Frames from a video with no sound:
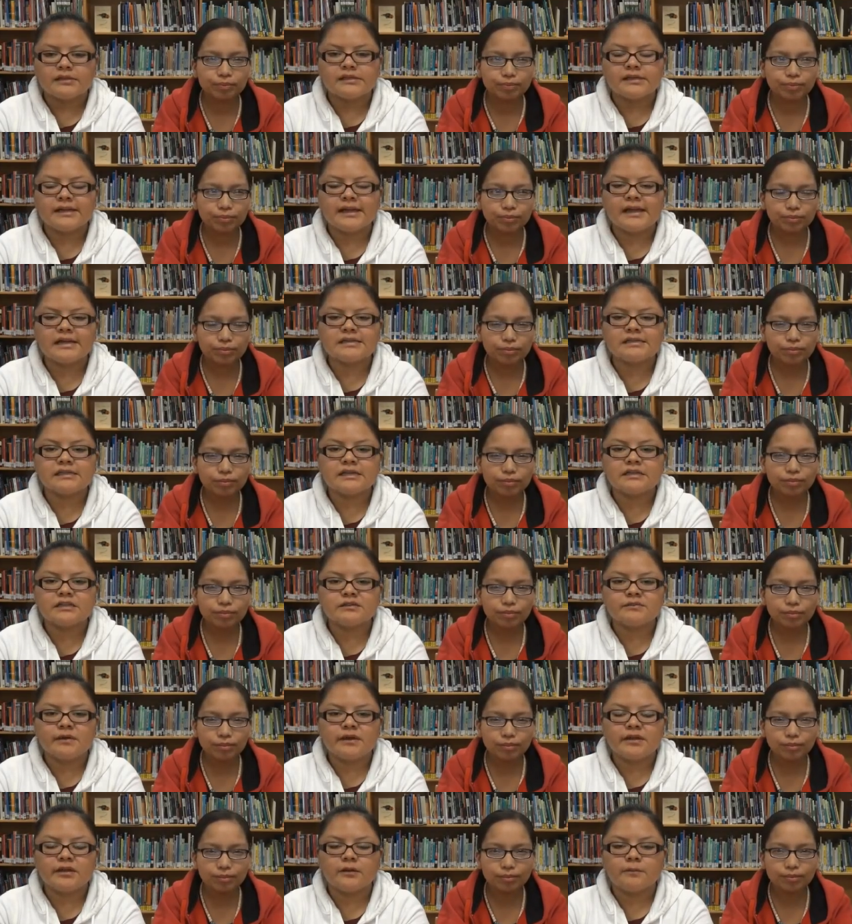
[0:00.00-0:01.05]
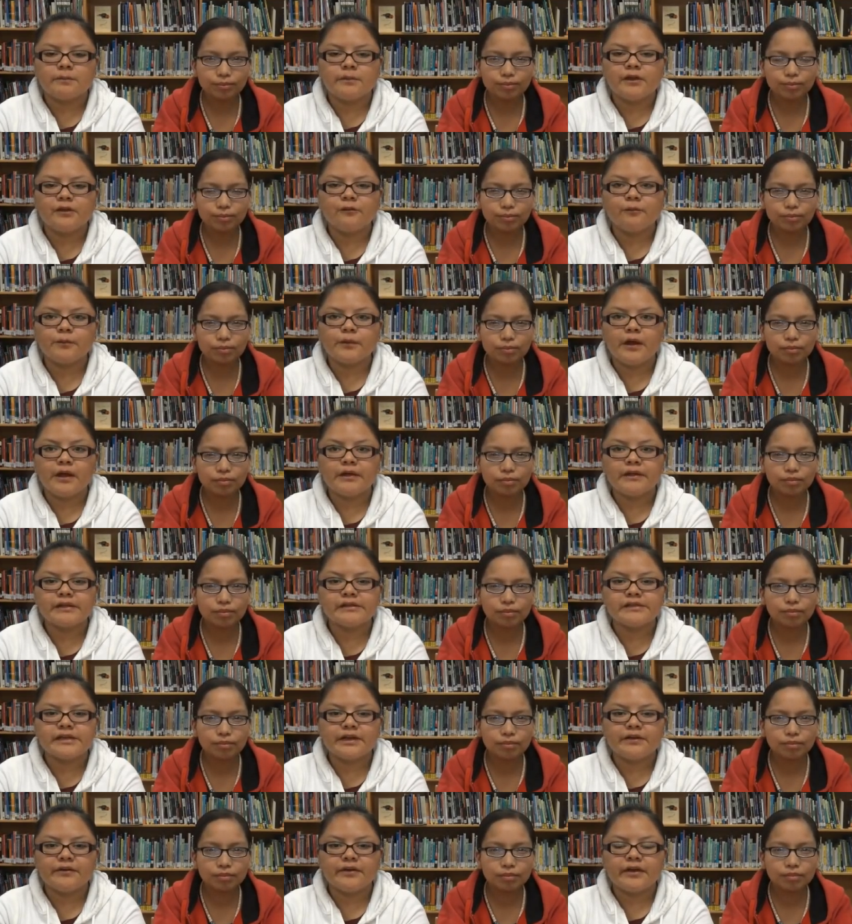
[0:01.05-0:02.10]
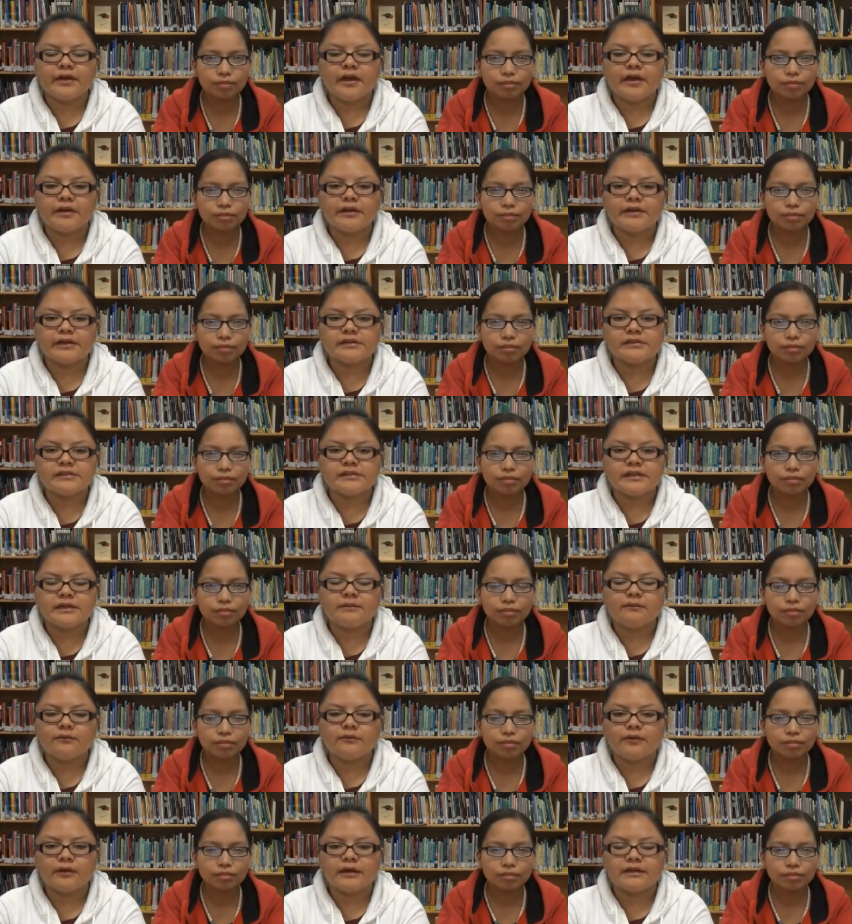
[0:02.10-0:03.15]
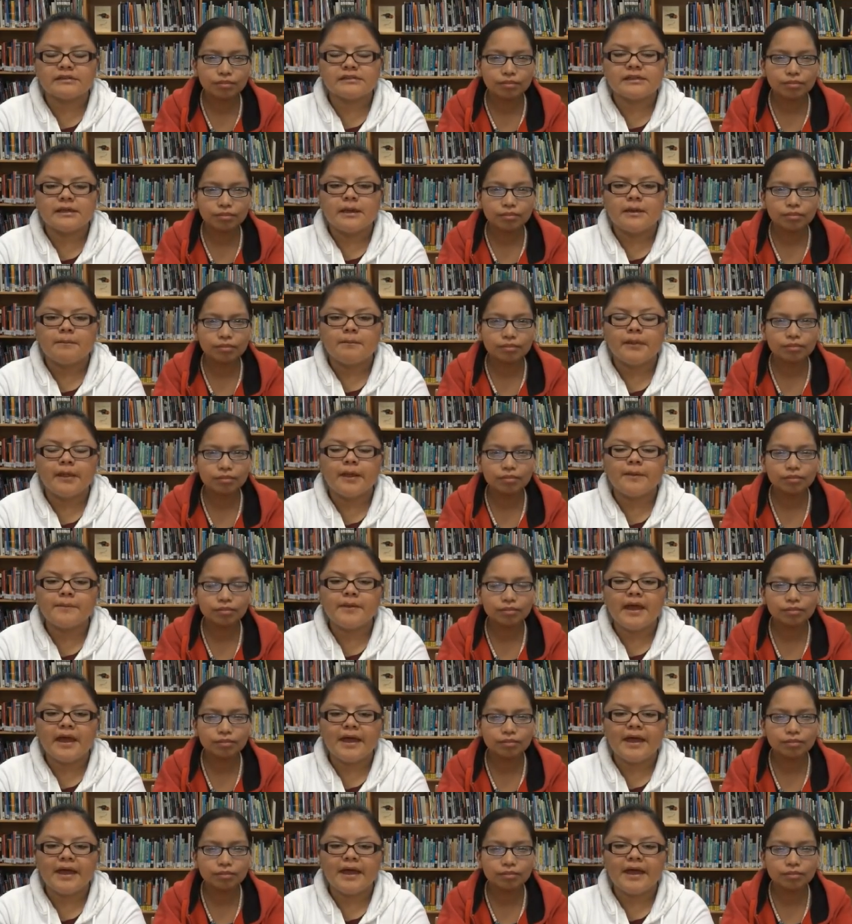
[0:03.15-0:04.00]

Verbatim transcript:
Speaker 1: Today's lunch menu, beef broccoli teriyaki, steamed rice, plum